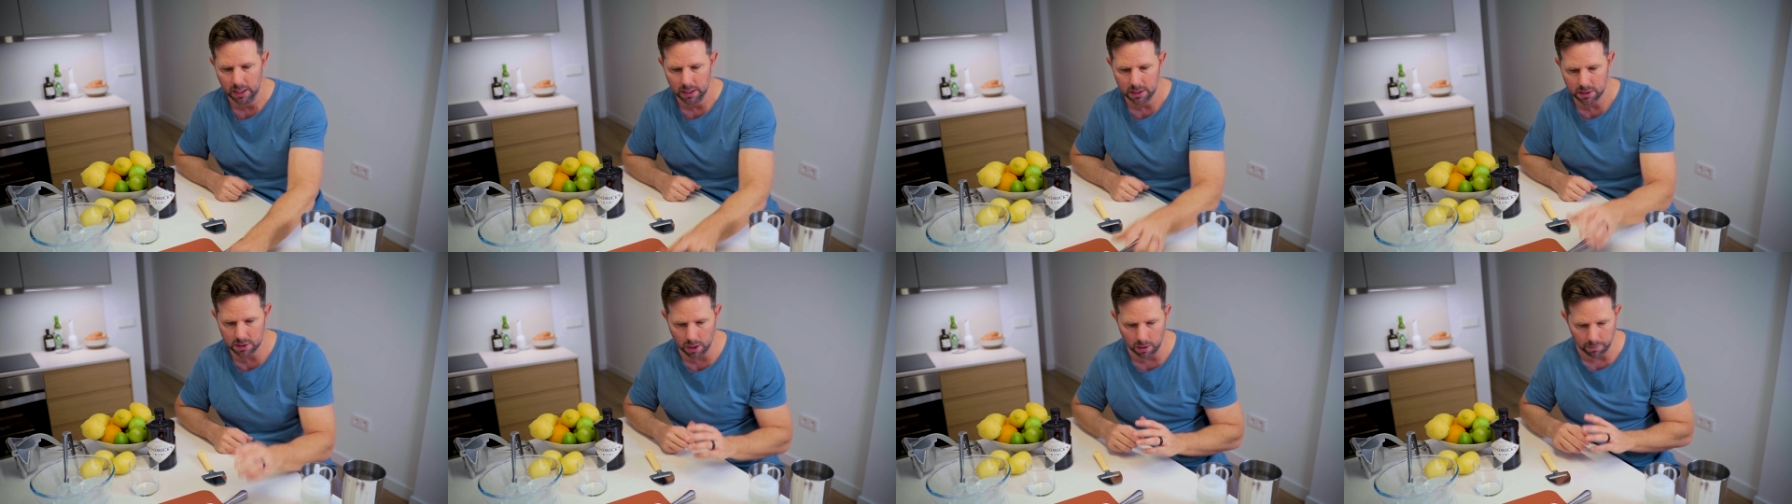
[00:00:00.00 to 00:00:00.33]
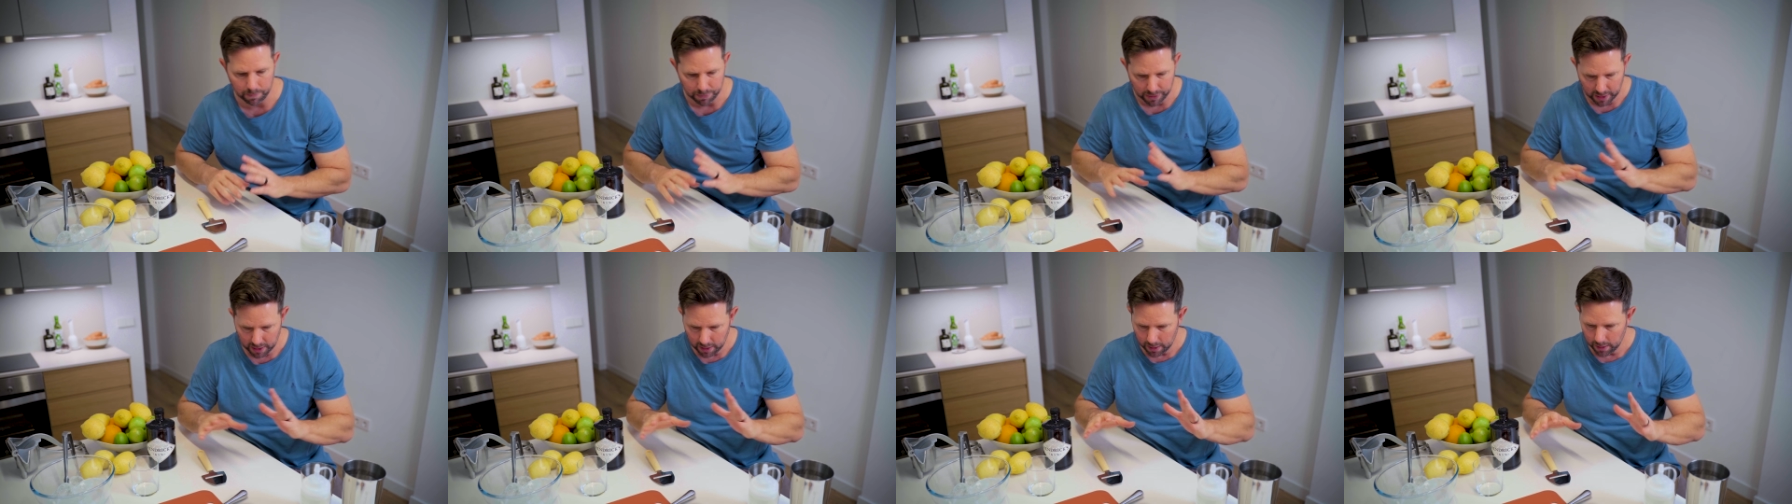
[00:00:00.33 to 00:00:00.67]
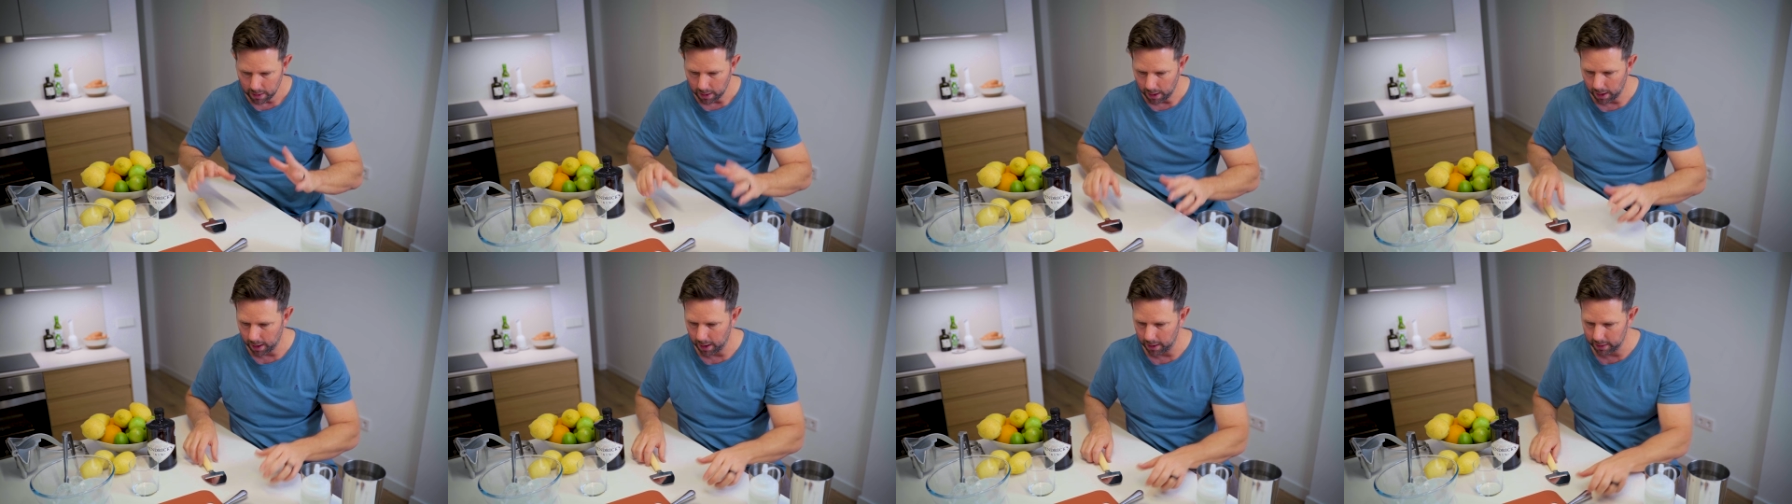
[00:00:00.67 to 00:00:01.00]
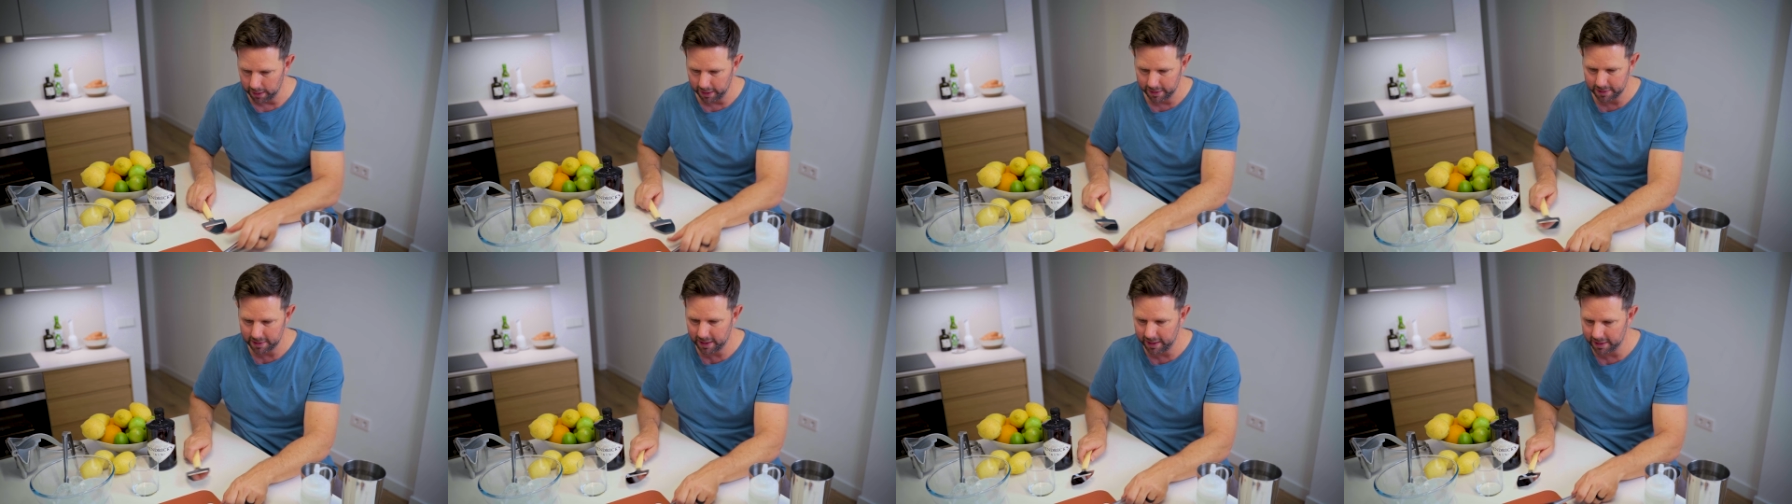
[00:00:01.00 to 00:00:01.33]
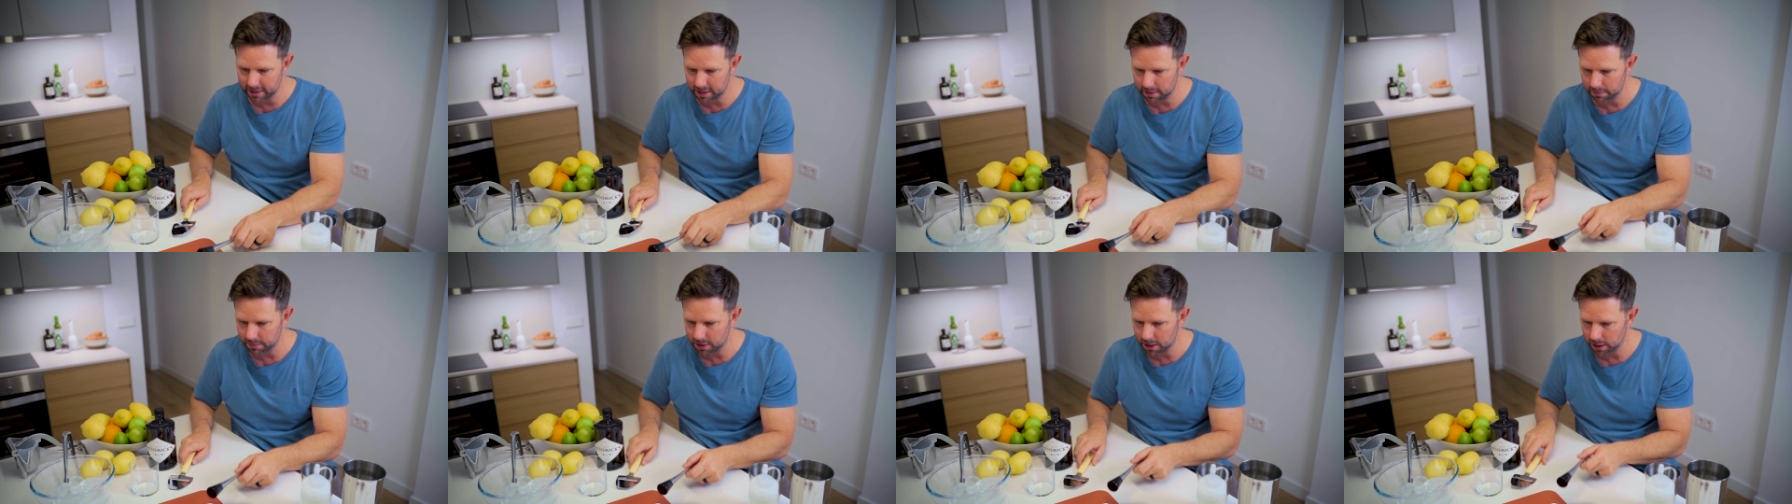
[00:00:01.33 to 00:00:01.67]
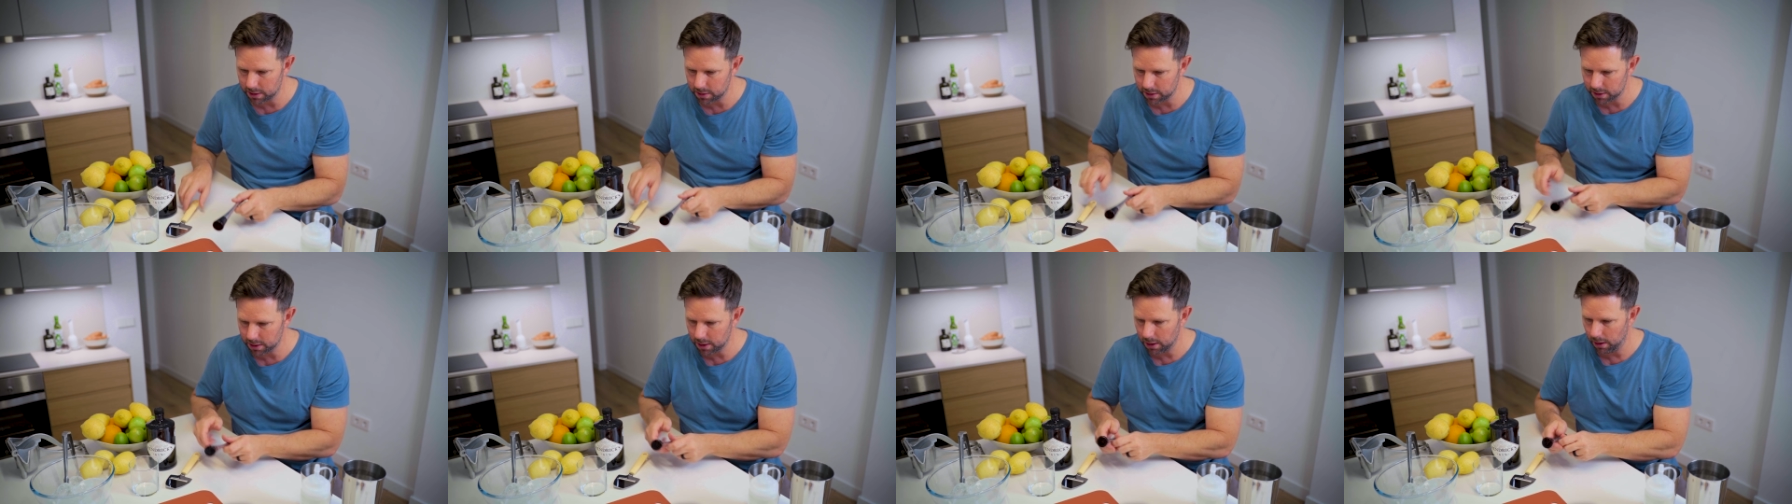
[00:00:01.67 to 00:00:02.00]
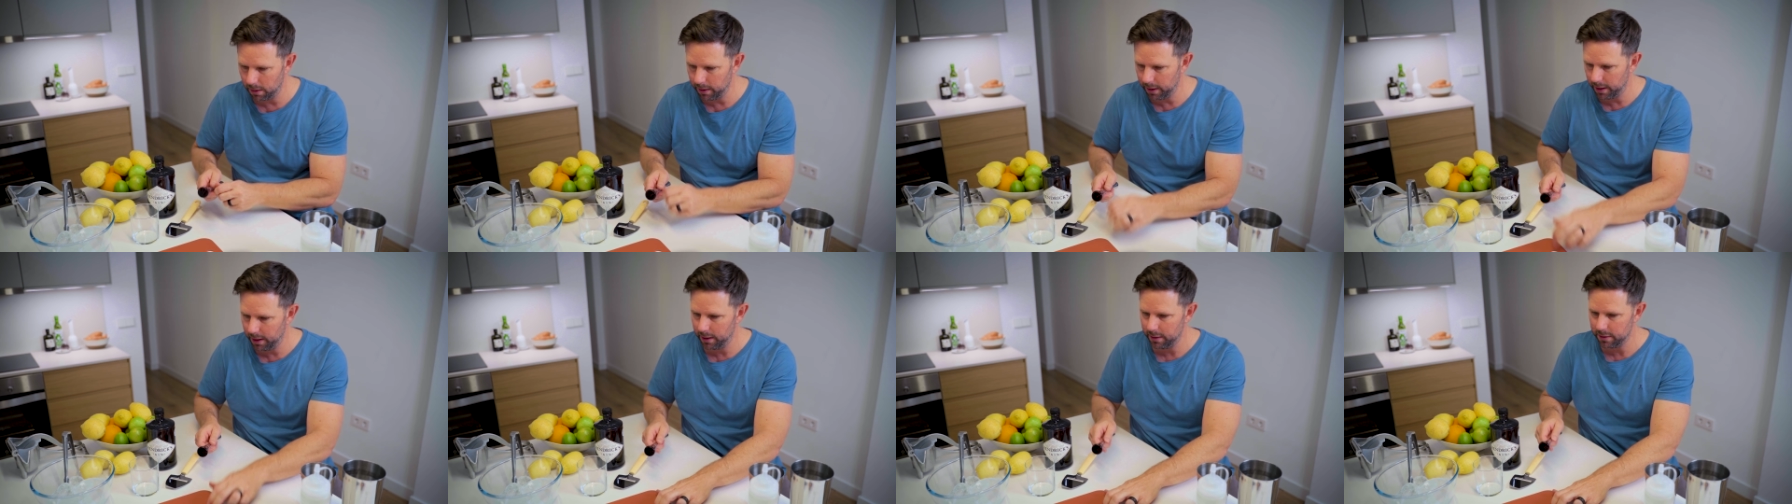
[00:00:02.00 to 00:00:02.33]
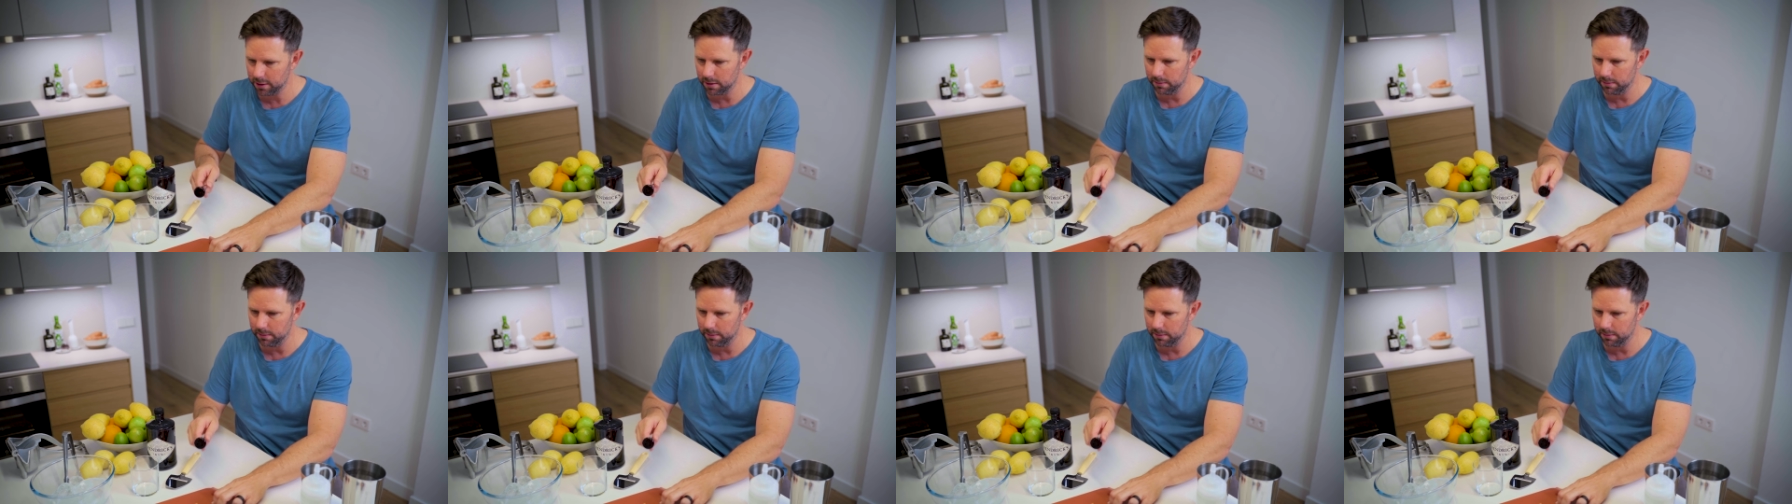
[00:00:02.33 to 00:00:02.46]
So let's get some citrus going here.